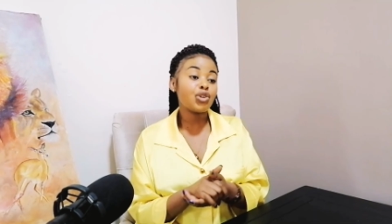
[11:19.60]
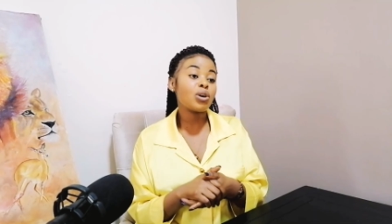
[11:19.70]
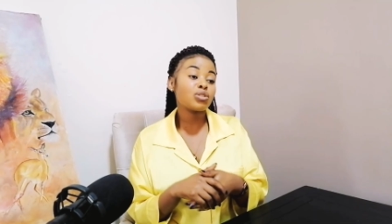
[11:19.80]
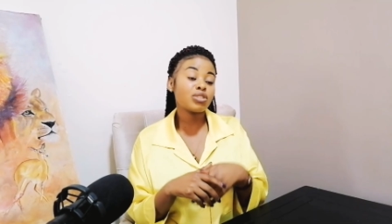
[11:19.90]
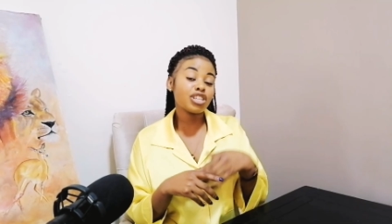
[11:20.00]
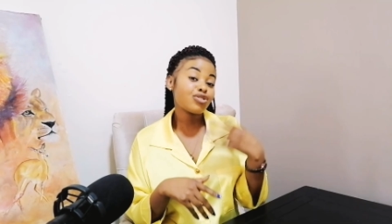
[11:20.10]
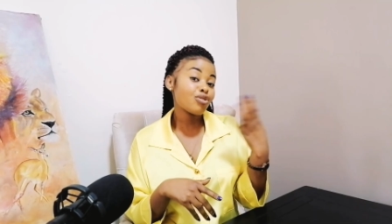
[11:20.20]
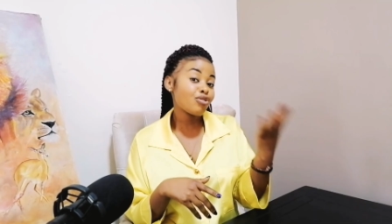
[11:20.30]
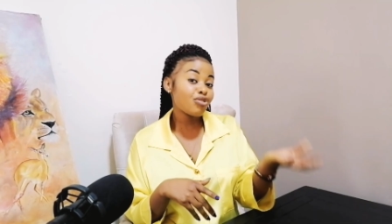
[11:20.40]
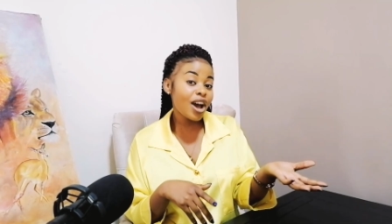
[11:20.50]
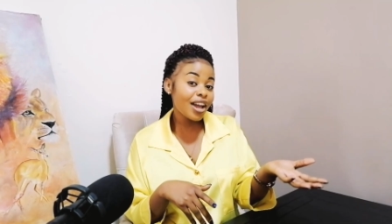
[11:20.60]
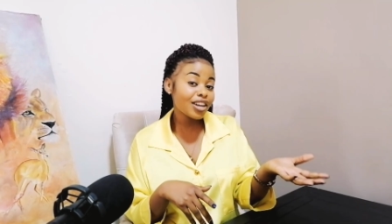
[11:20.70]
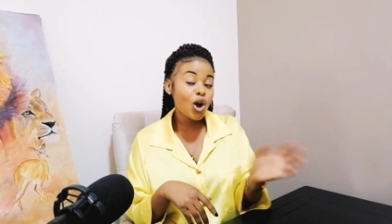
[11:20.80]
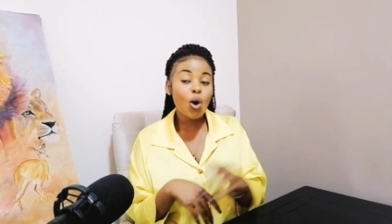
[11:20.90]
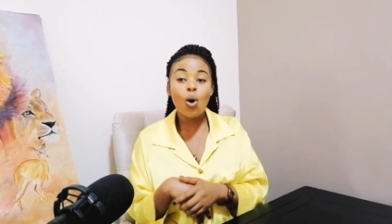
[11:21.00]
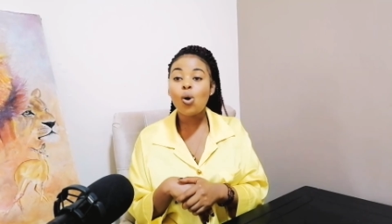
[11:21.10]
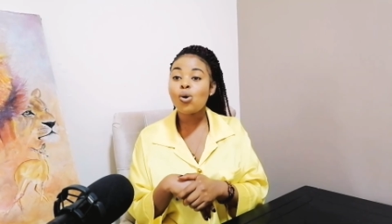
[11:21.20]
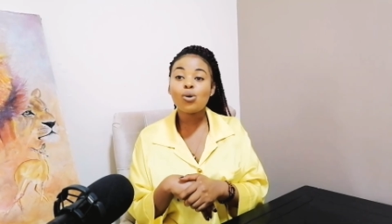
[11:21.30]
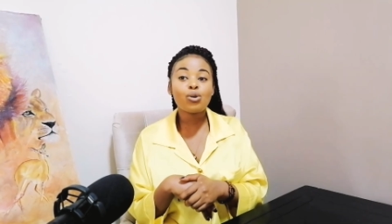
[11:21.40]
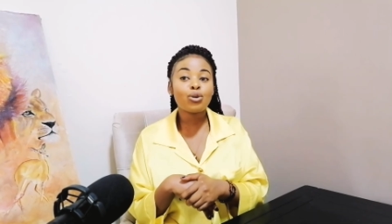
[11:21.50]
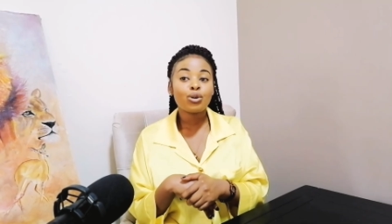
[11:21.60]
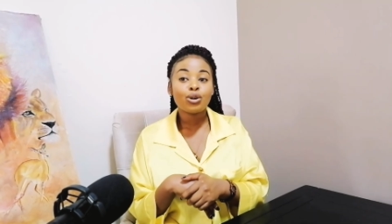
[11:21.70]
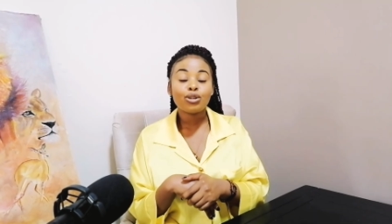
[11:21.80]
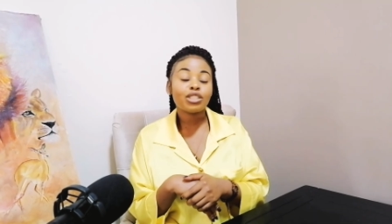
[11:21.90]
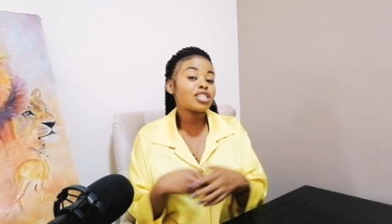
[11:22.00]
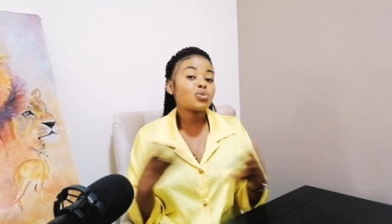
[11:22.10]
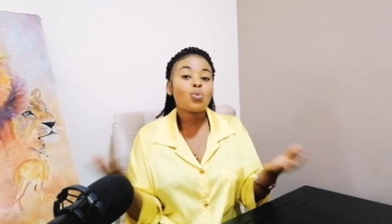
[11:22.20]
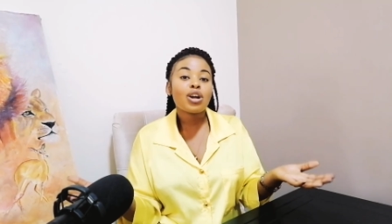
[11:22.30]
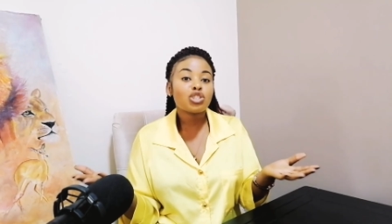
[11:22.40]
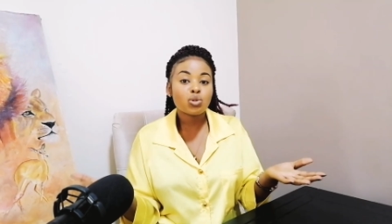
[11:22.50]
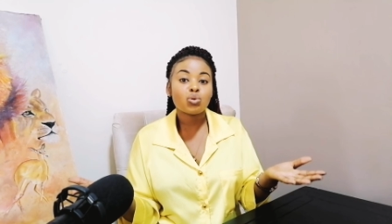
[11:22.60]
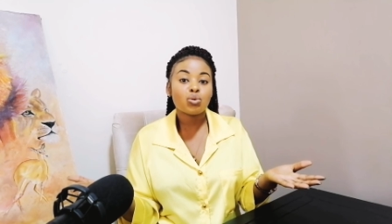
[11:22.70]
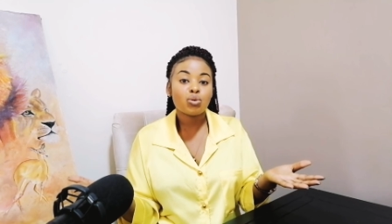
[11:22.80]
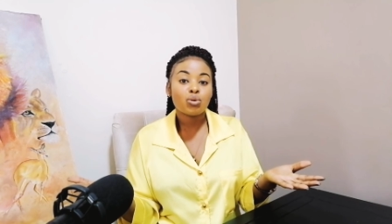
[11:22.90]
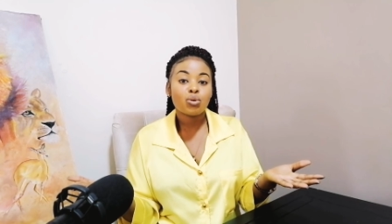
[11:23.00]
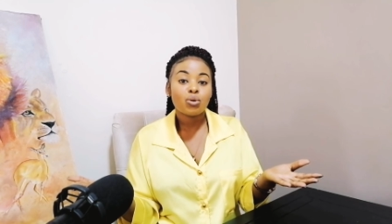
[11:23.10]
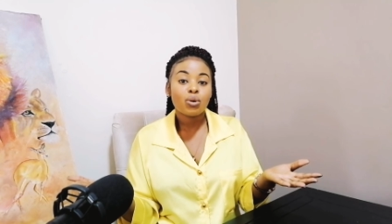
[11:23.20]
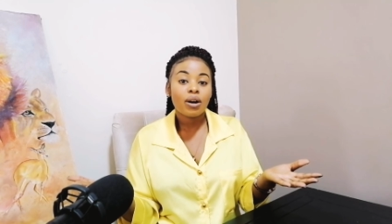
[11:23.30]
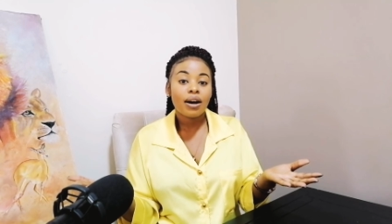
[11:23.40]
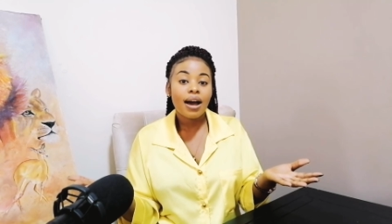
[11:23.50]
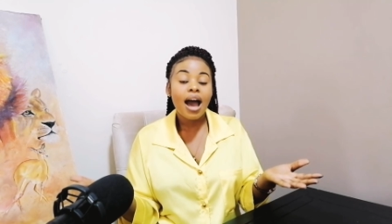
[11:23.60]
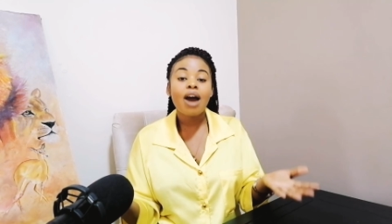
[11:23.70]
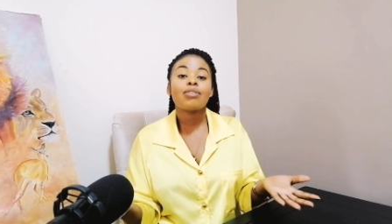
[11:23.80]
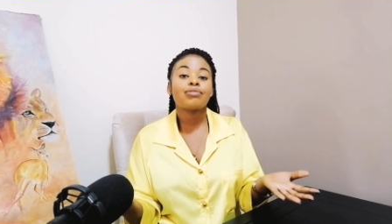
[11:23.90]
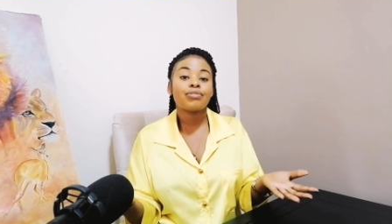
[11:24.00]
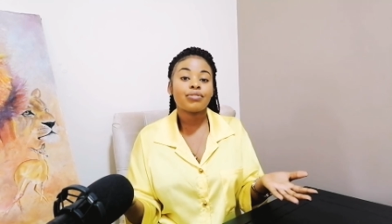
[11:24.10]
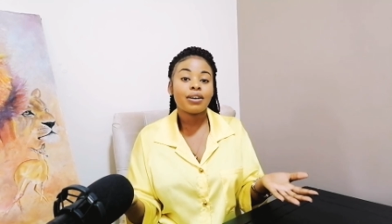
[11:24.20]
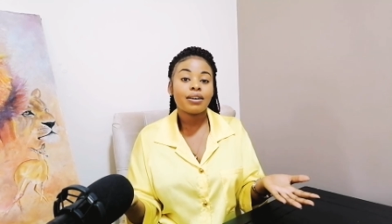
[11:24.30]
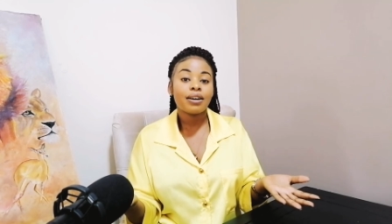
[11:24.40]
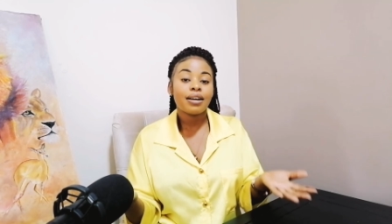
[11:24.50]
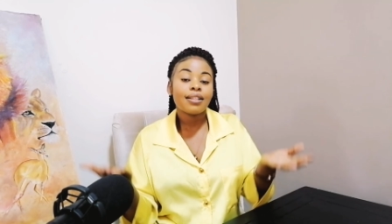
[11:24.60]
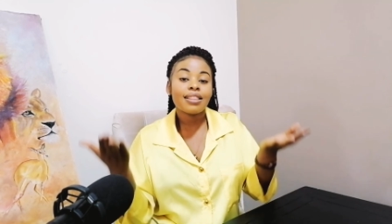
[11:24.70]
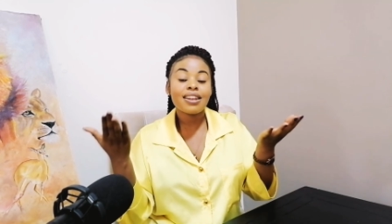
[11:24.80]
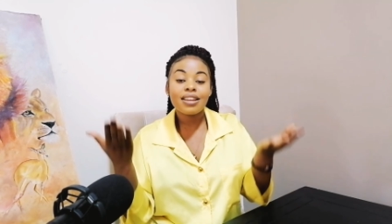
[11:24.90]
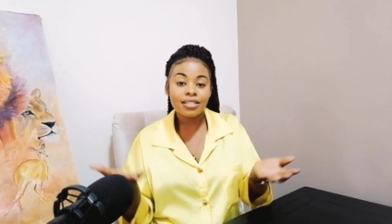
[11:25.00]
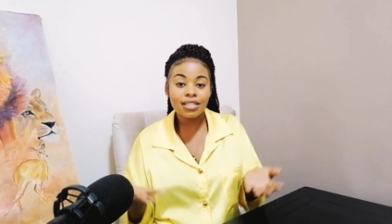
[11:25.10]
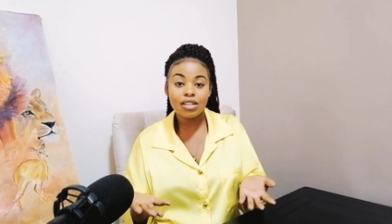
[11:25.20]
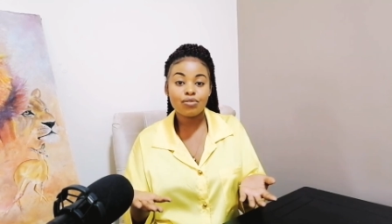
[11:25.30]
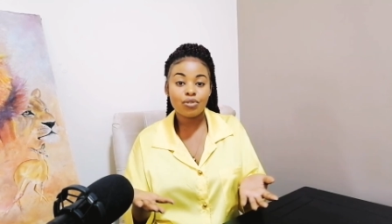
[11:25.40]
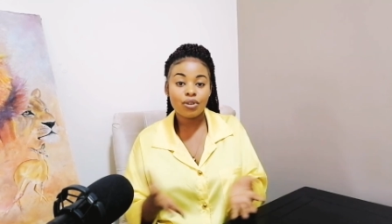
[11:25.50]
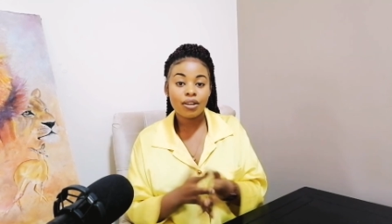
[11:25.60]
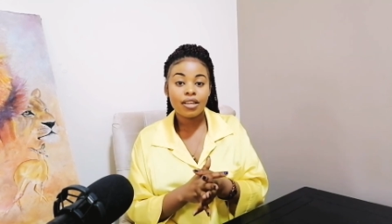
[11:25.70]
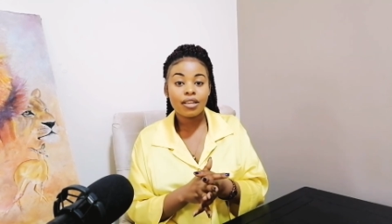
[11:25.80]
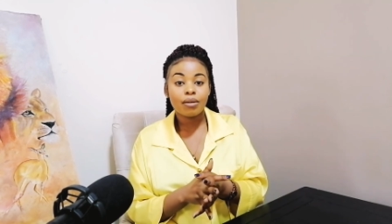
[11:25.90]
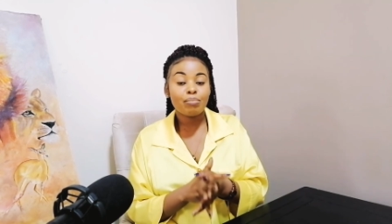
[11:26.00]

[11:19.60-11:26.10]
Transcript: Do you want to date for fun? Or you just want to have the next level?